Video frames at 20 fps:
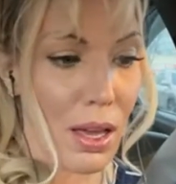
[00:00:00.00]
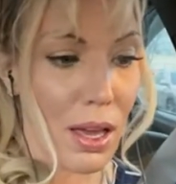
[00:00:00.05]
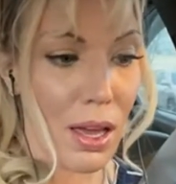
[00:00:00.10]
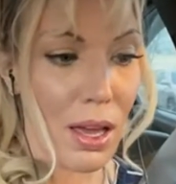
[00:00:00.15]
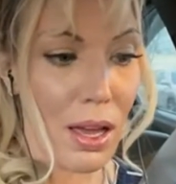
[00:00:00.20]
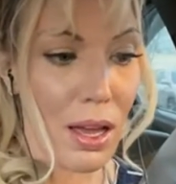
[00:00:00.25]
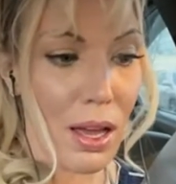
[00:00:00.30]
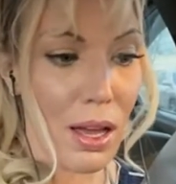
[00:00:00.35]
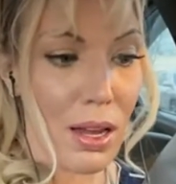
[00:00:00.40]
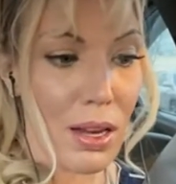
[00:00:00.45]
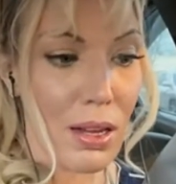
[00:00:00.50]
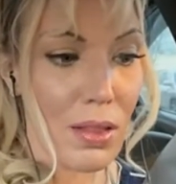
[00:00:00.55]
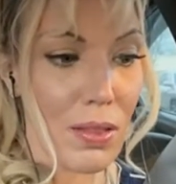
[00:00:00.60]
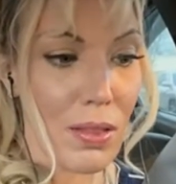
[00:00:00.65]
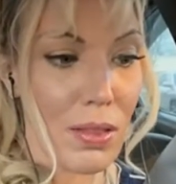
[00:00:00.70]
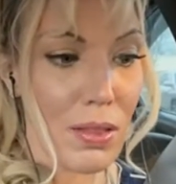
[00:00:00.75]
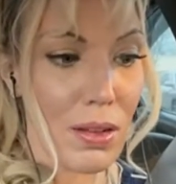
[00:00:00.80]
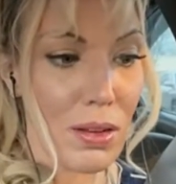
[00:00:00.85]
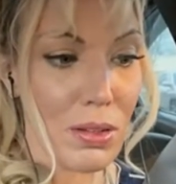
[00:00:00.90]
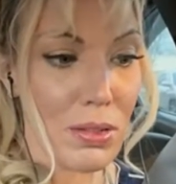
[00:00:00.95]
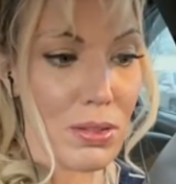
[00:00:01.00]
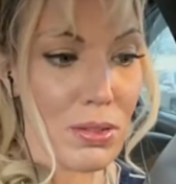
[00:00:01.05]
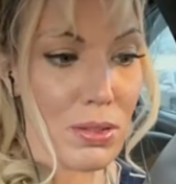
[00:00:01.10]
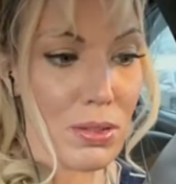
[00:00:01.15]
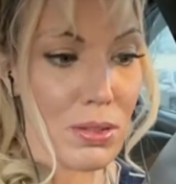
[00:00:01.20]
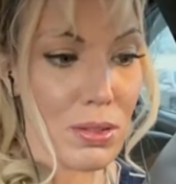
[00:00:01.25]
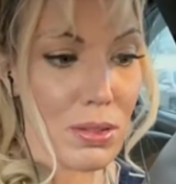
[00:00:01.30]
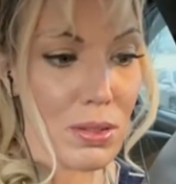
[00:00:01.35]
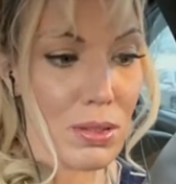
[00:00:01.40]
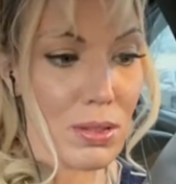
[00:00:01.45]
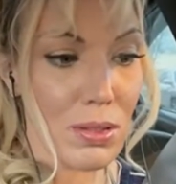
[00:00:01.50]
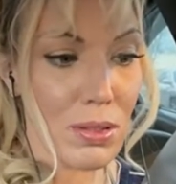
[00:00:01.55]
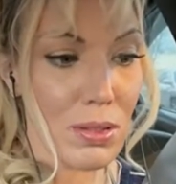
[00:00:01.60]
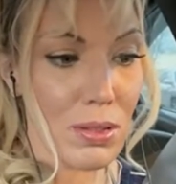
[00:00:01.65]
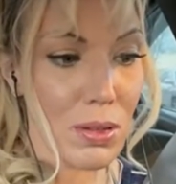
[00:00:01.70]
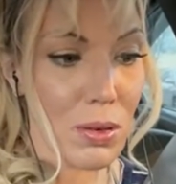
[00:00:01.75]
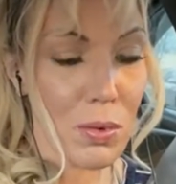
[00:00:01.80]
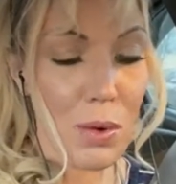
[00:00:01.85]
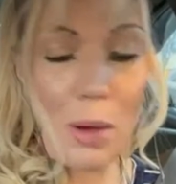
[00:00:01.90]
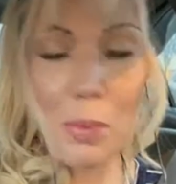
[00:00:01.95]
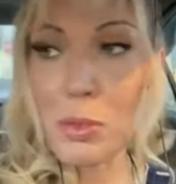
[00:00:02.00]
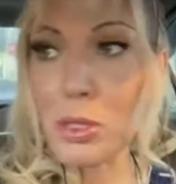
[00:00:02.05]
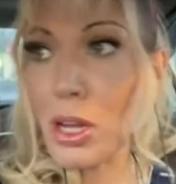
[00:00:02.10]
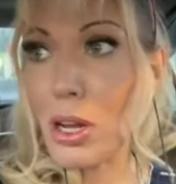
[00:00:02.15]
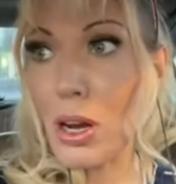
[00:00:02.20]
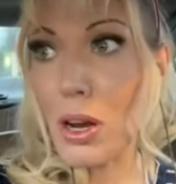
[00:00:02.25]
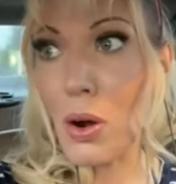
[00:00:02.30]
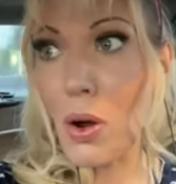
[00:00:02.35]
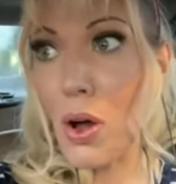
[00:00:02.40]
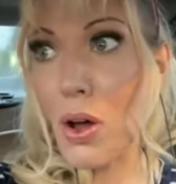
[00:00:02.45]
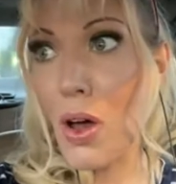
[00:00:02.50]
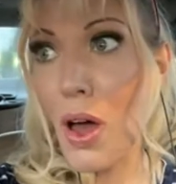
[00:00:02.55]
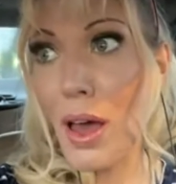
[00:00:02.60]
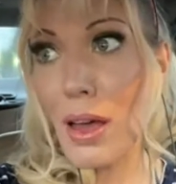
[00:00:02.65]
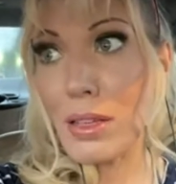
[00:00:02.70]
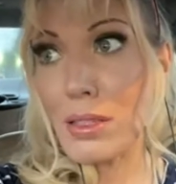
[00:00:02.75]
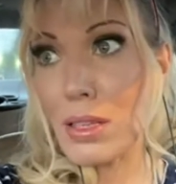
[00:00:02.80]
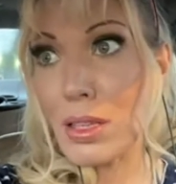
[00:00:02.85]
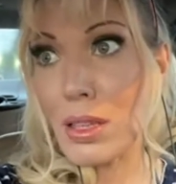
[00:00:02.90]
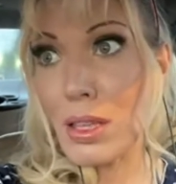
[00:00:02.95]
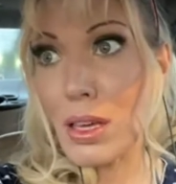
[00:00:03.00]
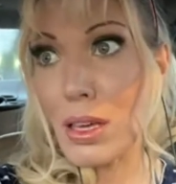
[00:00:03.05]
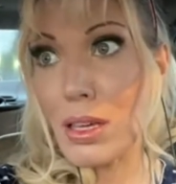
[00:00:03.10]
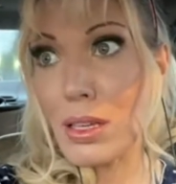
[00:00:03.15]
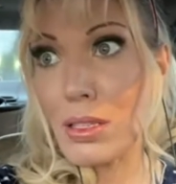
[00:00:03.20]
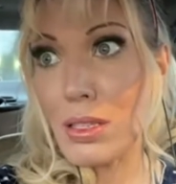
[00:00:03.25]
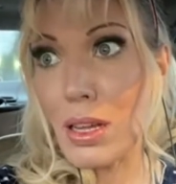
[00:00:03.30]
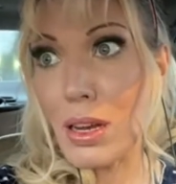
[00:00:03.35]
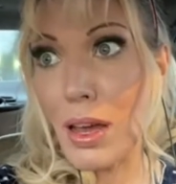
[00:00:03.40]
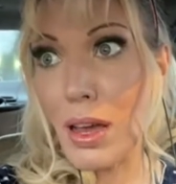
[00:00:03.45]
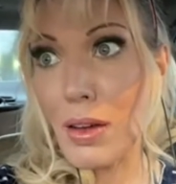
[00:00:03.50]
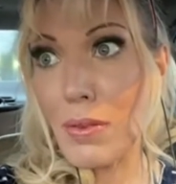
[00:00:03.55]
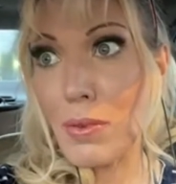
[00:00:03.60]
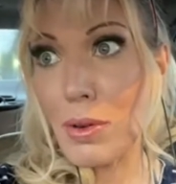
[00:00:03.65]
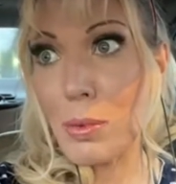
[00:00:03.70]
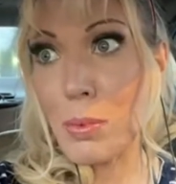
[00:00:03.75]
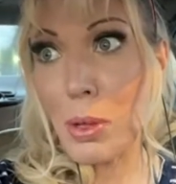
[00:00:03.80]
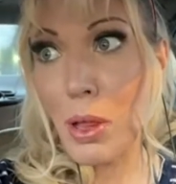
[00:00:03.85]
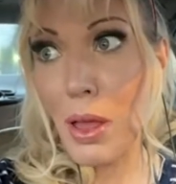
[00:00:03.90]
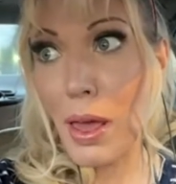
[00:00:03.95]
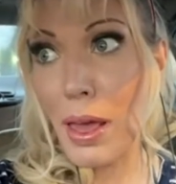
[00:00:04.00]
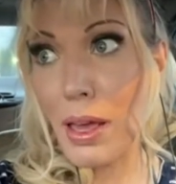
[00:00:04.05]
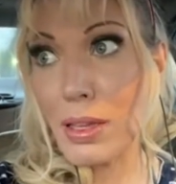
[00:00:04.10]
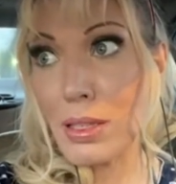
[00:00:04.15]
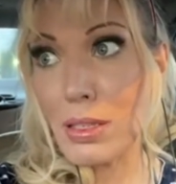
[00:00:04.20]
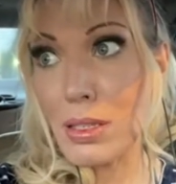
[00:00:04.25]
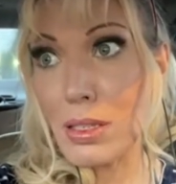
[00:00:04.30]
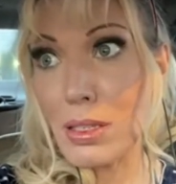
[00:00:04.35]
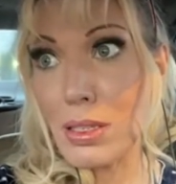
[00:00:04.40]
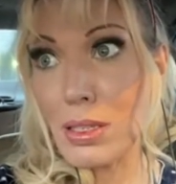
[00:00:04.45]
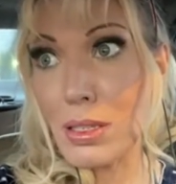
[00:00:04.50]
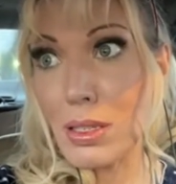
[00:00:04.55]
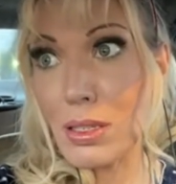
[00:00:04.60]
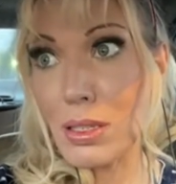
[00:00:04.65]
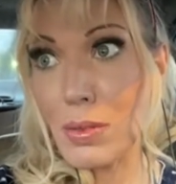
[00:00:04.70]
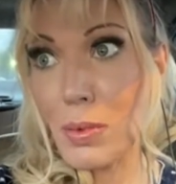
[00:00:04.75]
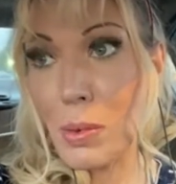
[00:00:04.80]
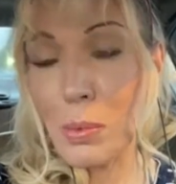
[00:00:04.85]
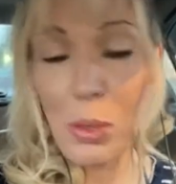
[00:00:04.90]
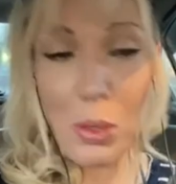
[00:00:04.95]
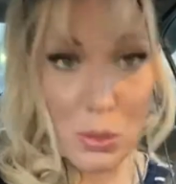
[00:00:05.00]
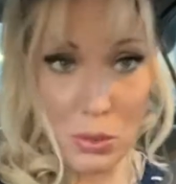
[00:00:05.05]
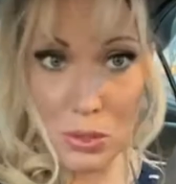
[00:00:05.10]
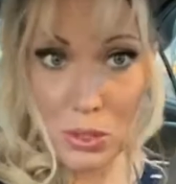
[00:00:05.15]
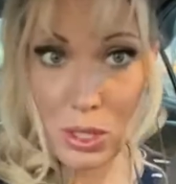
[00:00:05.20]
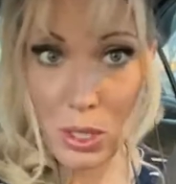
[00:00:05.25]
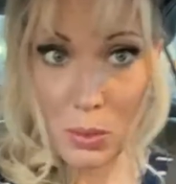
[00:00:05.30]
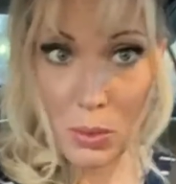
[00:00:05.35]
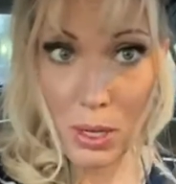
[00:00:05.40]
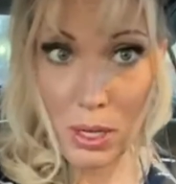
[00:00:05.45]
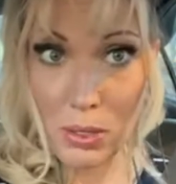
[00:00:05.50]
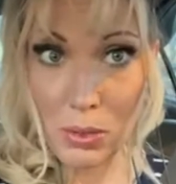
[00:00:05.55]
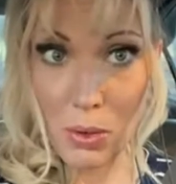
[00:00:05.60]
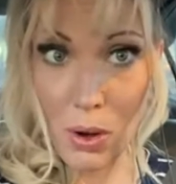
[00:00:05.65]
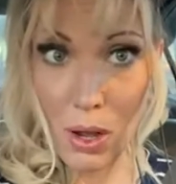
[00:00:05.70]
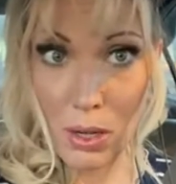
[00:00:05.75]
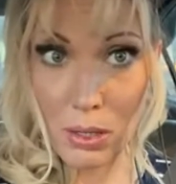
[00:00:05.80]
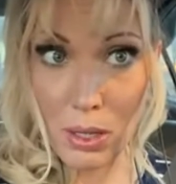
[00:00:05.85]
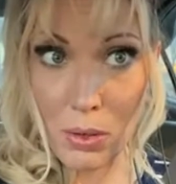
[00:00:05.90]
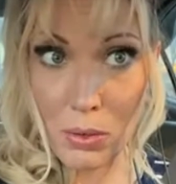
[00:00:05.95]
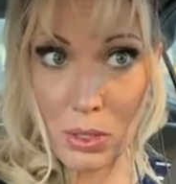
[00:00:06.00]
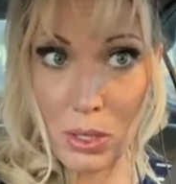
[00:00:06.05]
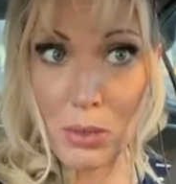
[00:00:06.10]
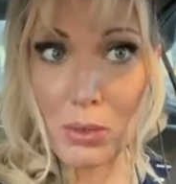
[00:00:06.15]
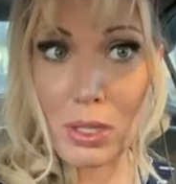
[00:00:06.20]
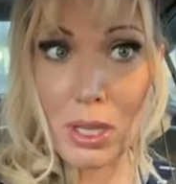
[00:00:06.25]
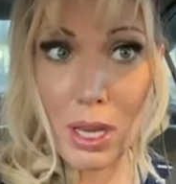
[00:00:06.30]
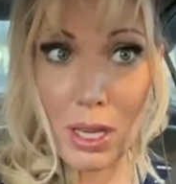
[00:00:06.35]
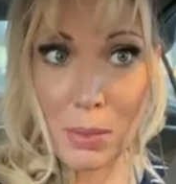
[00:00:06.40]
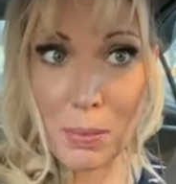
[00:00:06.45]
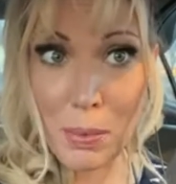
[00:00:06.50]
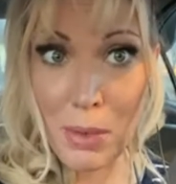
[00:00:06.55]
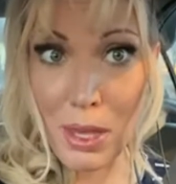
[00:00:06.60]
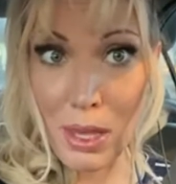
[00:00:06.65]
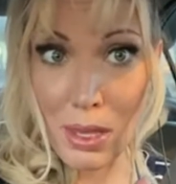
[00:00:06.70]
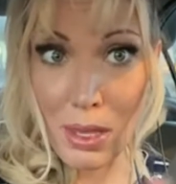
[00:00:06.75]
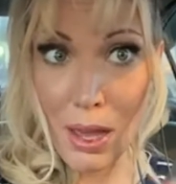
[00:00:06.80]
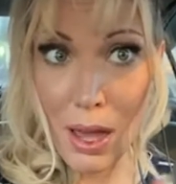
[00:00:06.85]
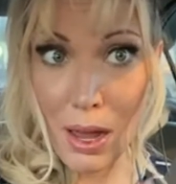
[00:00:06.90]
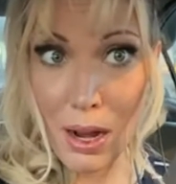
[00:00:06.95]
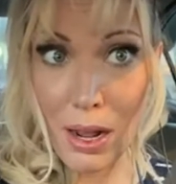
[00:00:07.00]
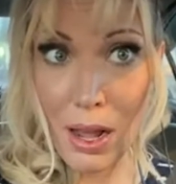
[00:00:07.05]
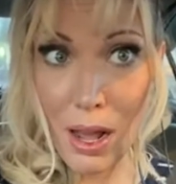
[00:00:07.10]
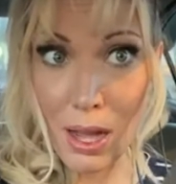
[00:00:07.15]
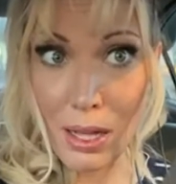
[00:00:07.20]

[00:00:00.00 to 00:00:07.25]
and there's corruption and all kinds of things in every place. What Putin's doing is wrong, though. Don't take me out of